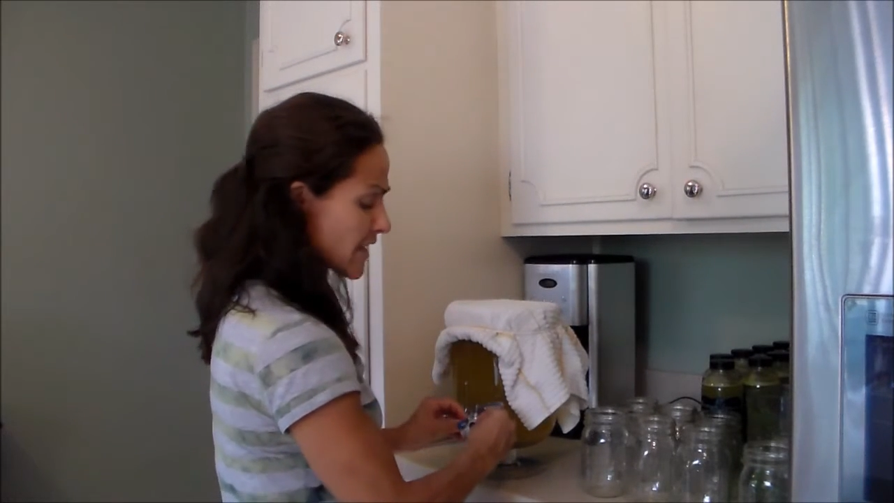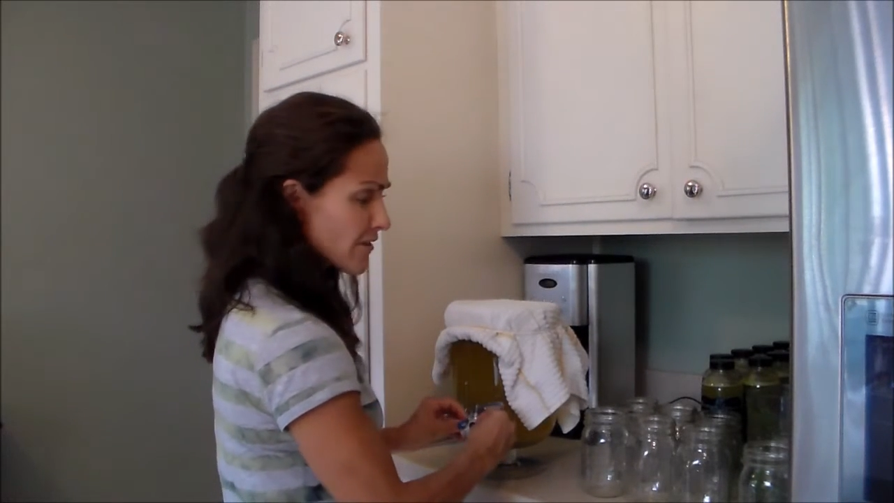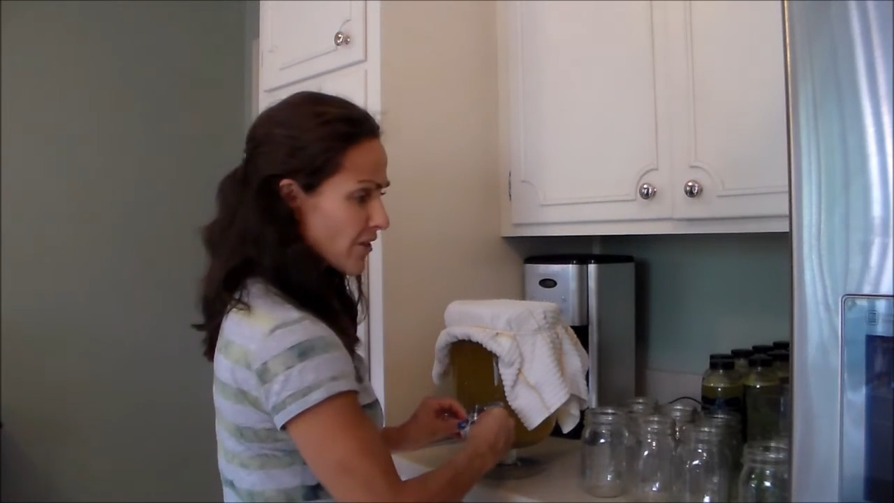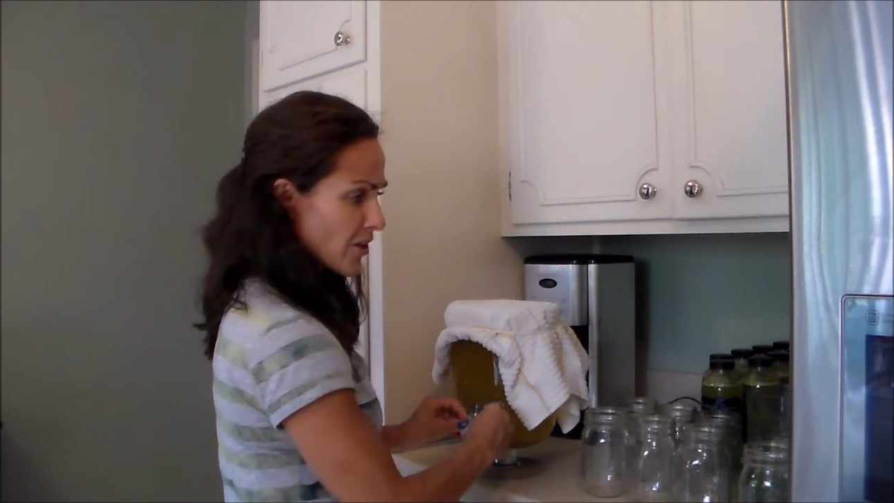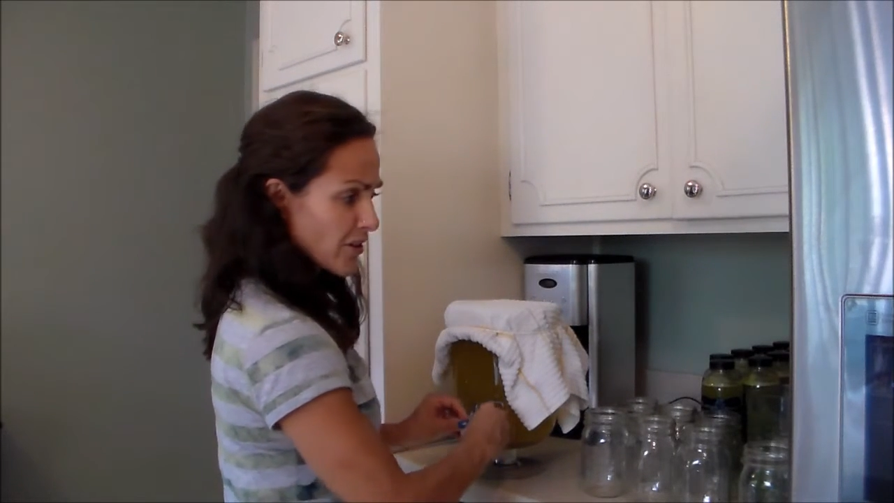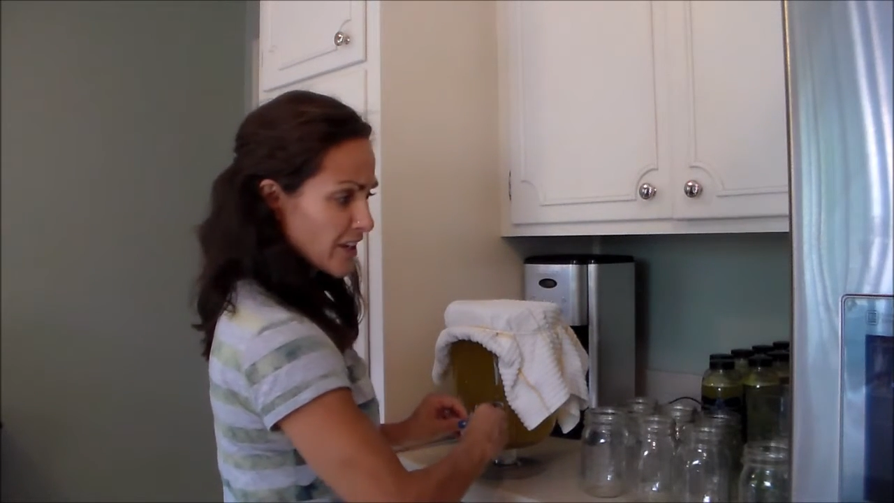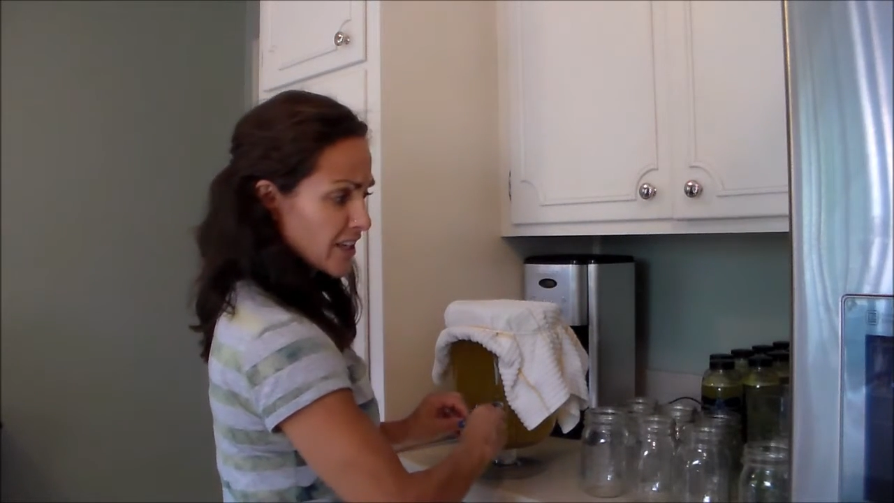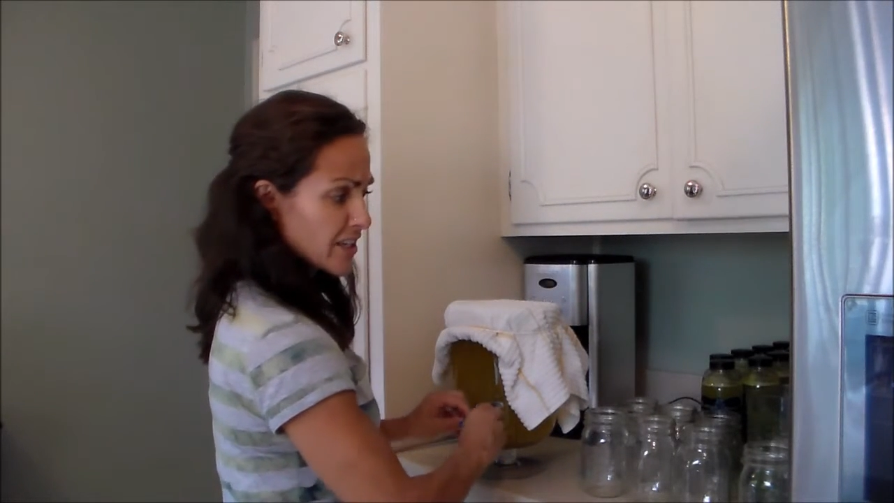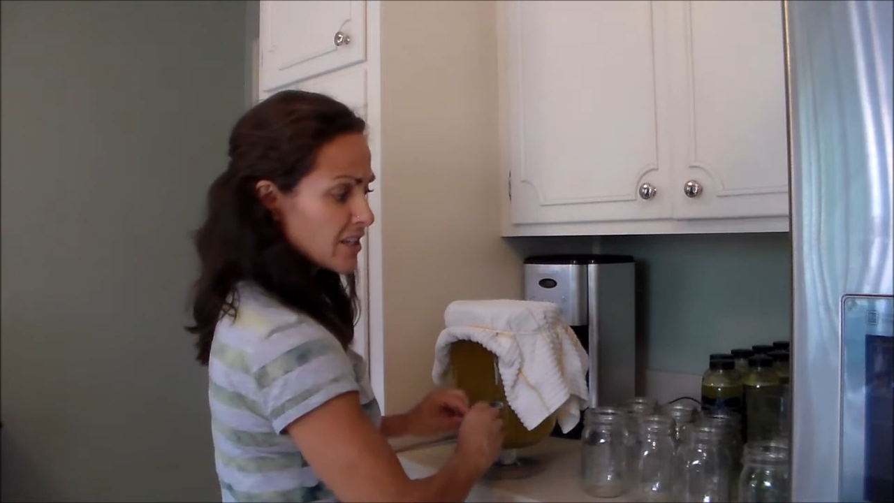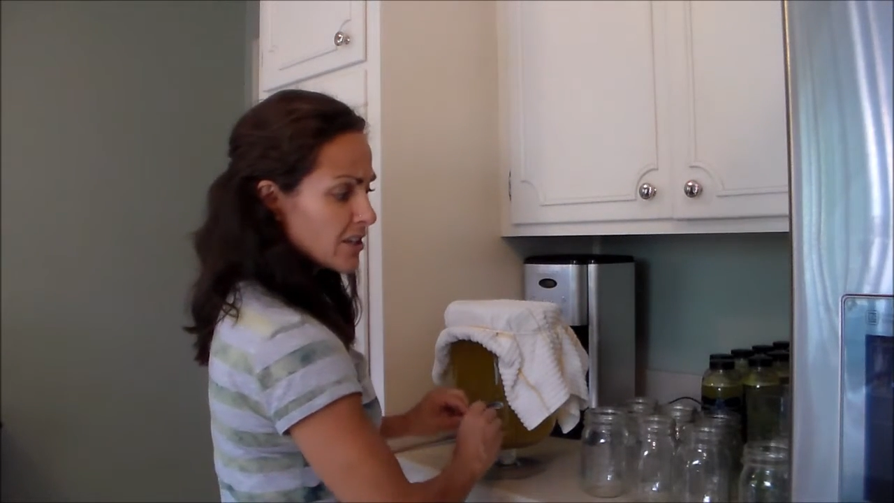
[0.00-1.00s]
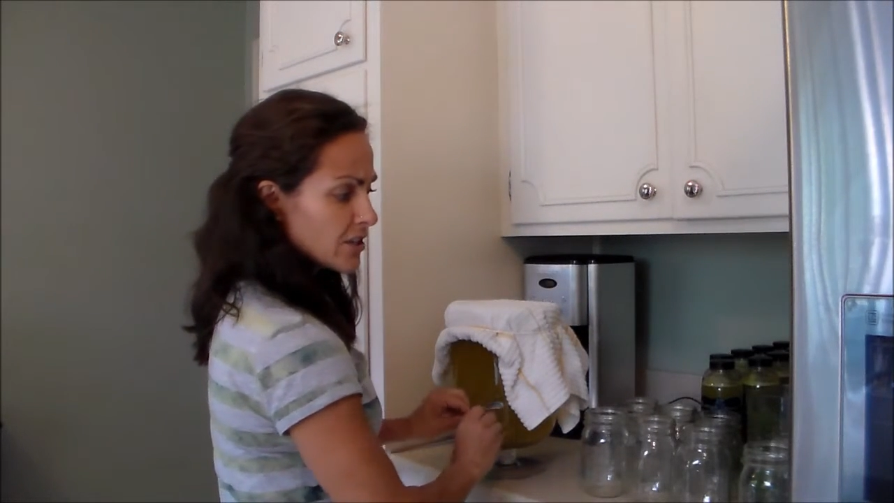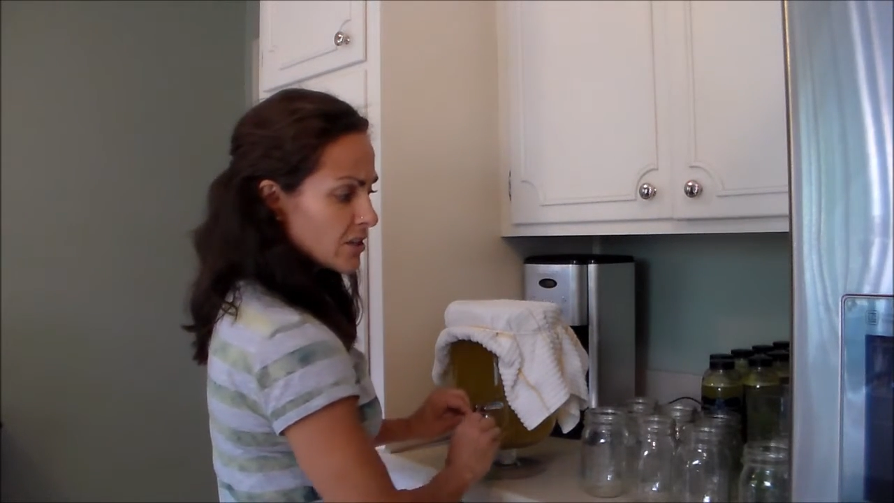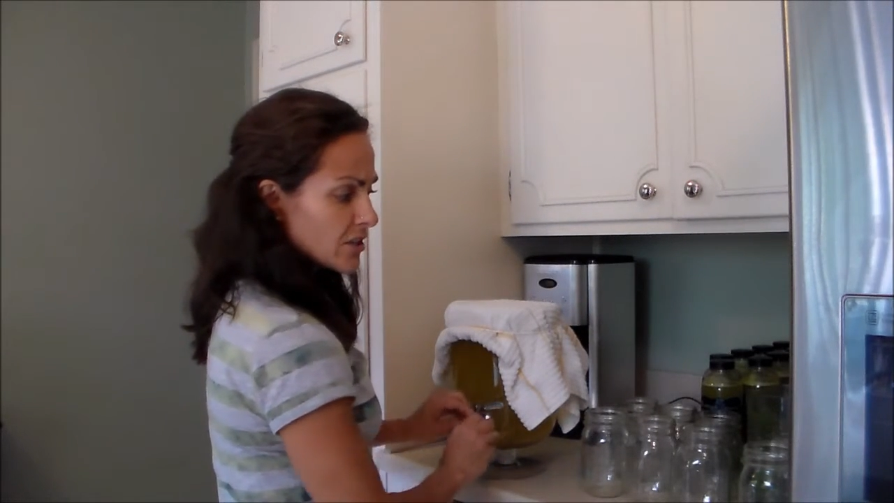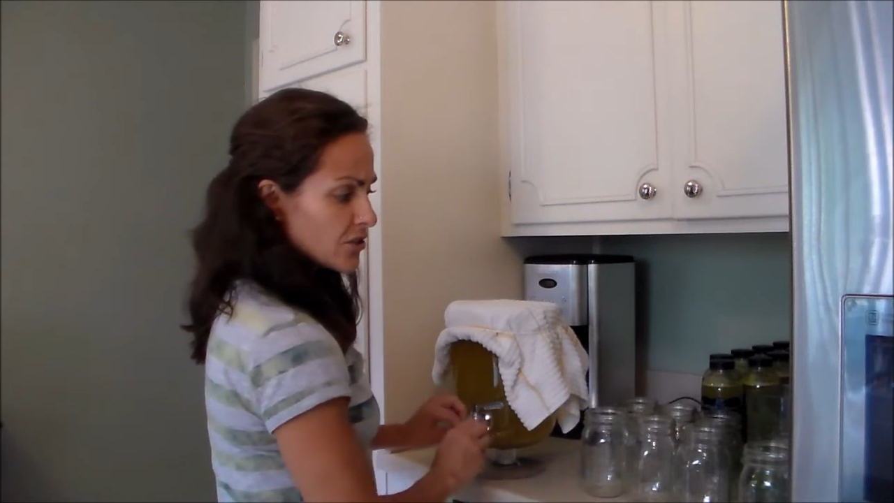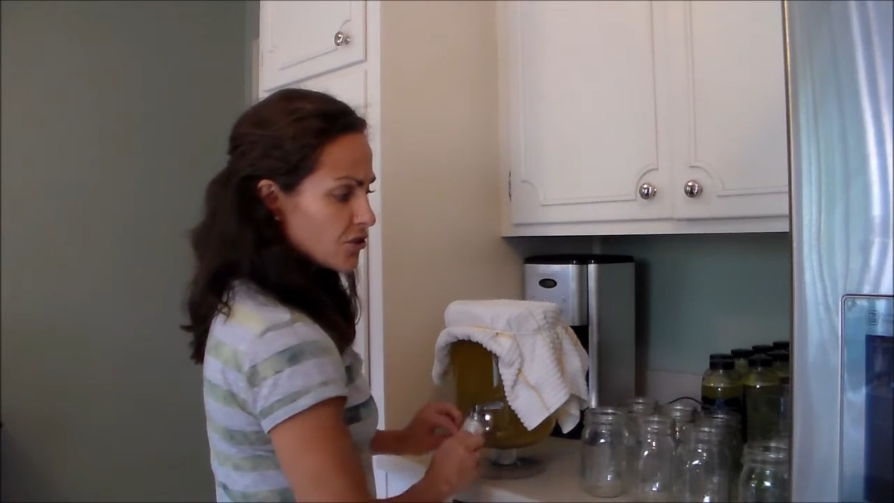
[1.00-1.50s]
have already
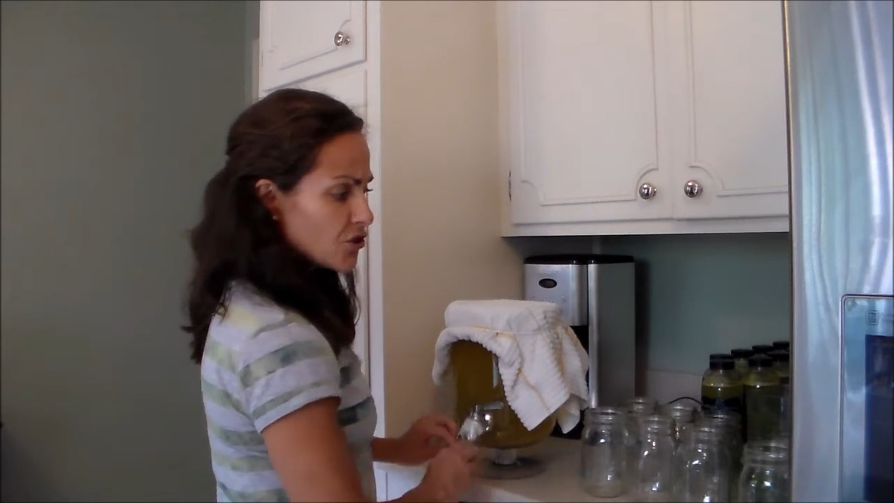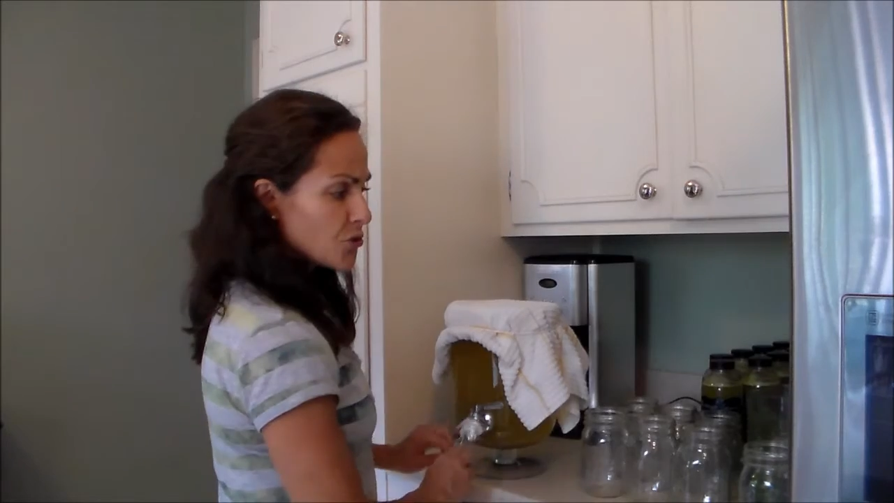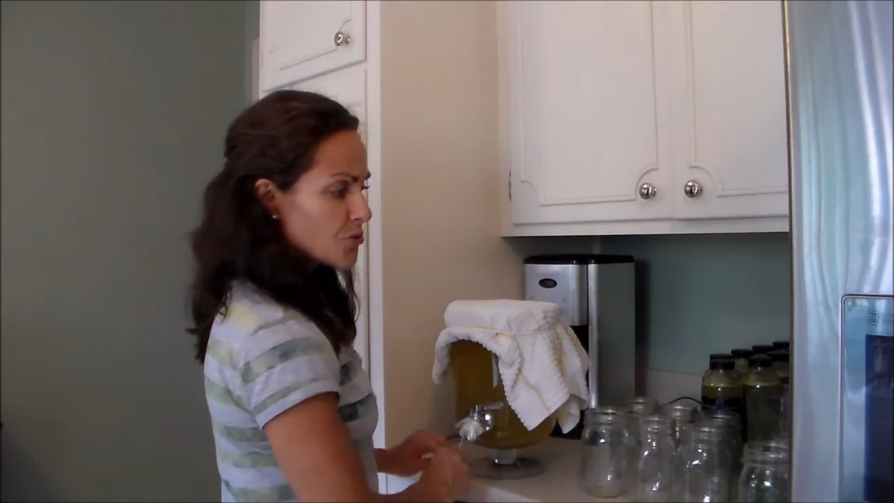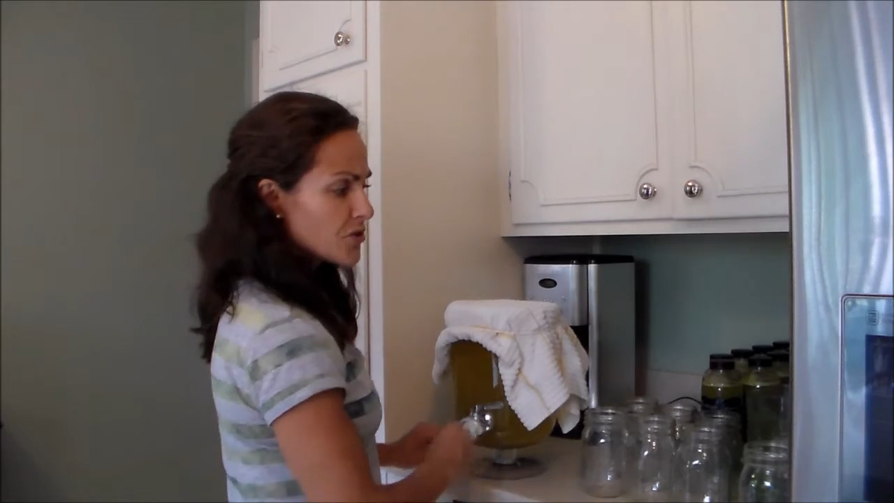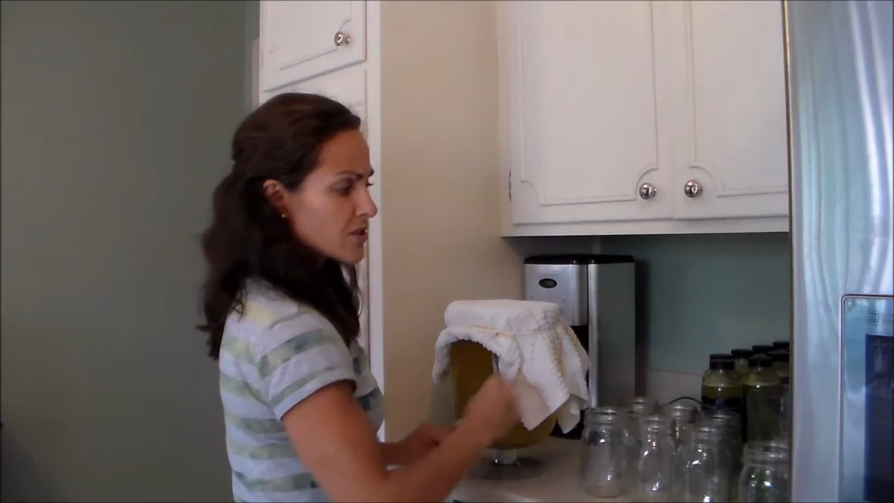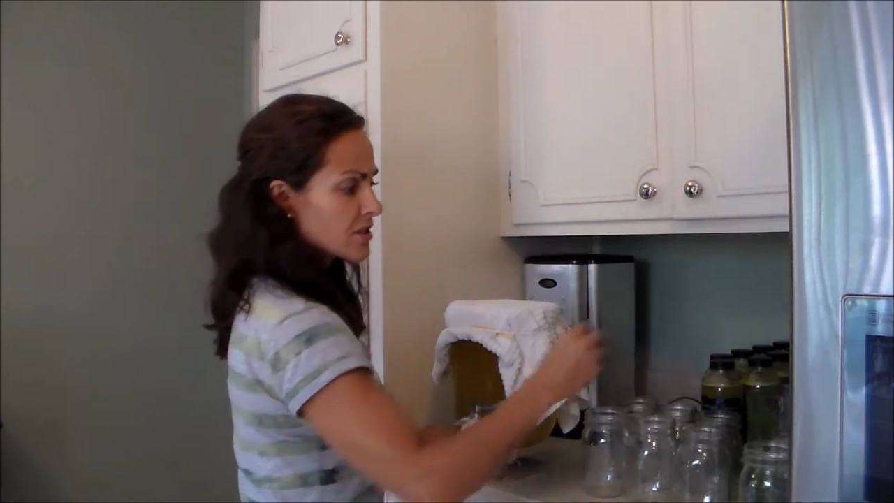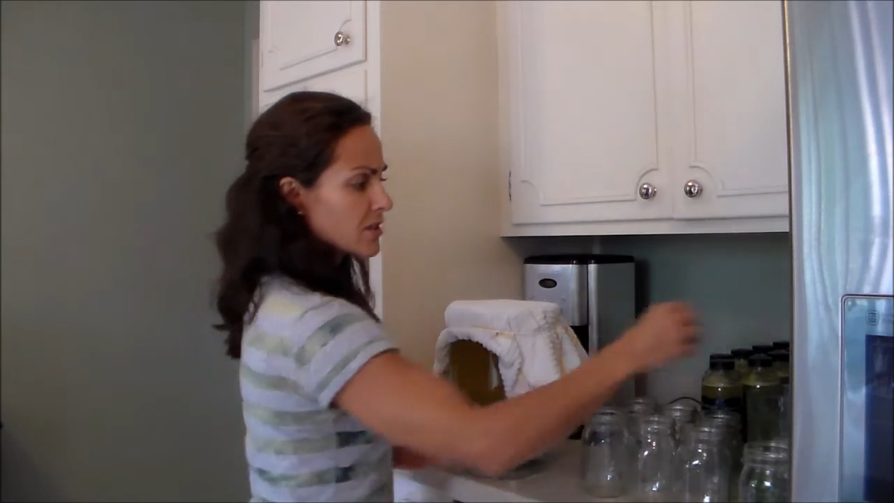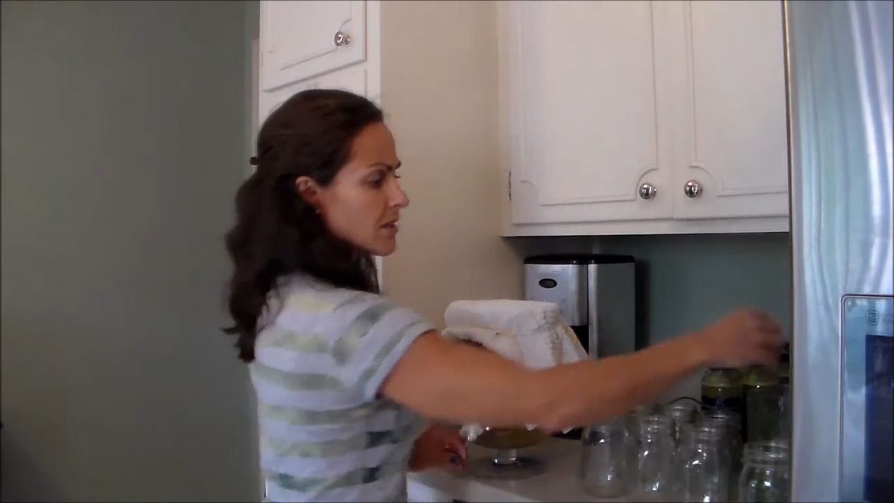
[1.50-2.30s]
juiced